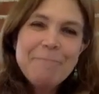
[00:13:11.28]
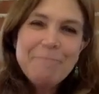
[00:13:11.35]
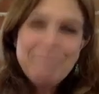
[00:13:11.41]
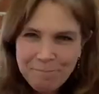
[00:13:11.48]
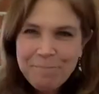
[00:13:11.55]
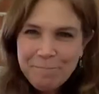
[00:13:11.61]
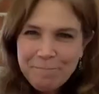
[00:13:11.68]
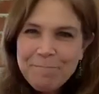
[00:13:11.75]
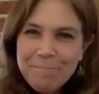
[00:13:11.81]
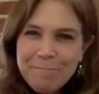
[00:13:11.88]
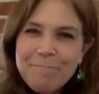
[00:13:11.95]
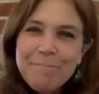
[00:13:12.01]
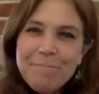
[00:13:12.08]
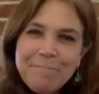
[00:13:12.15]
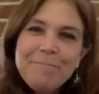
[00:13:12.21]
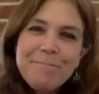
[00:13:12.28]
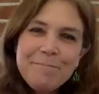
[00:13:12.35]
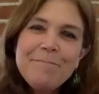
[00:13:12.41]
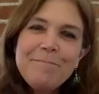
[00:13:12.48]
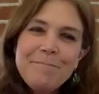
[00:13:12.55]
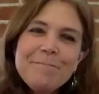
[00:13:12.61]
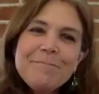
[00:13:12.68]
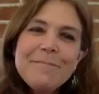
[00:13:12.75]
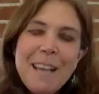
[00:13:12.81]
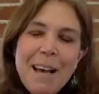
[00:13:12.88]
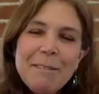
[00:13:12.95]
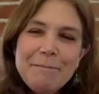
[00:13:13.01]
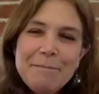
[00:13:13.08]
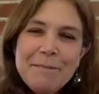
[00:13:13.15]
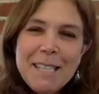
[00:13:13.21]

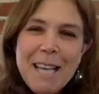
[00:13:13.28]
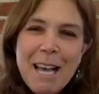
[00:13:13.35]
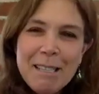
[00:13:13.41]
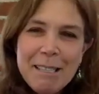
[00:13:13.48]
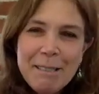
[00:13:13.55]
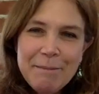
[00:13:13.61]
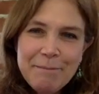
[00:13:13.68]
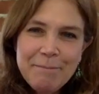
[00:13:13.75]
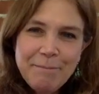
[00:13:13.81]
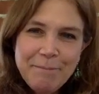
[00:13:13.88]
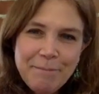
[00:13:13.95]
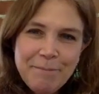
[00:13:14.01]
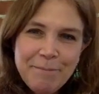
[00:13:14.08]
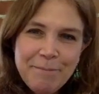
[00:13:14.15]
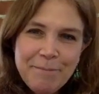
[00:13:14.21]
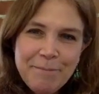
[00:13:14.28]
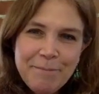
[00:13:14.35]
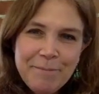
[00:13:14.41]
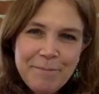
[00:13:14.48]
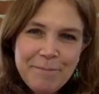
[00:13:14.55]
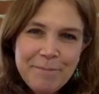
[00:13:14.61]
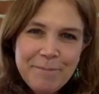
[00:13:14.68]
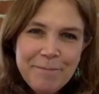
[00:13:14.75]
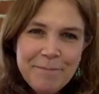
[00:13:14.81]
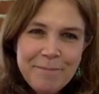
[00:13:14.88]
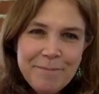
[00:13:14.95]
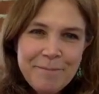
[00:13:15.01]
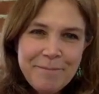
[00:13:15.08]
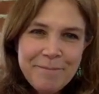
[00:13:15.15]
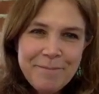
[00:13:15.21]

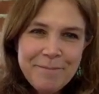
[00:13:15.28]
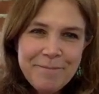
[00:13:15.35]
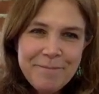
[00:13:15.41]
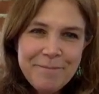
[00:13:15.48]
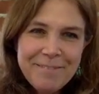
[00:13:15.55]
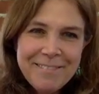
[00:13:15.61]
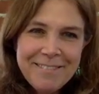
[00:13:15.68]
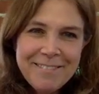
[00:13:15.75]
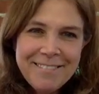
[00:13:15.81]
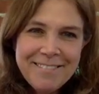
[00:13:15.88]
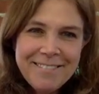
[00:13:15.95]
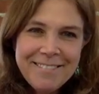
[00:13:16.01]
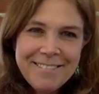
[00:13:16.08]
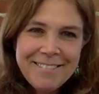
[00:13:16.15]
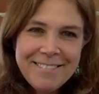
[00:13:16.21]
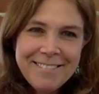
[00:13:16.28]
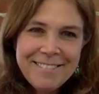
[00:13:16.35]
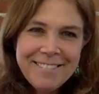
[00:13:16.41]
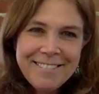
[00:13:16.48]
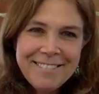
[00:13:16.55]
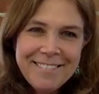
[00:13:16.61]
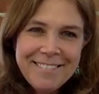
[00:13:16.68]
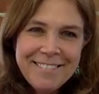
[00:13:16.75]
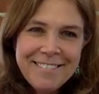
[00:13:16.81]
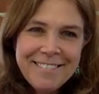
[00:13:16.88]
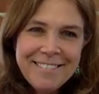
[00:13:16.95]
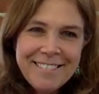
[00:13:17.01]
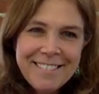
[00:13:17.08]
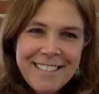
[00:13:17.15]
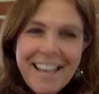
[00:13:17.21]

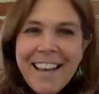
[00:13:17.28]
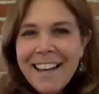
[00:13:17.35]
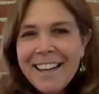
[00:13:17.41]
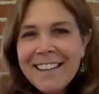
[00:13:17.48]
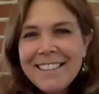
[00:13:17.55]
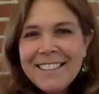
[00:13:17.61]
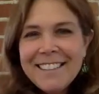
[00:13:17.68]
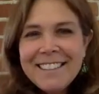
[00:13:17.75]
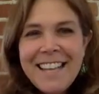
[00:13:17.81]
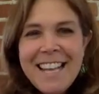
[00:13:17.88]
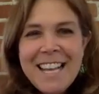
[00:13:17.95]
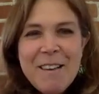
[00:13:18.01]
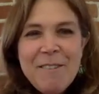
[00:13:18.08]
This person isn't speaking.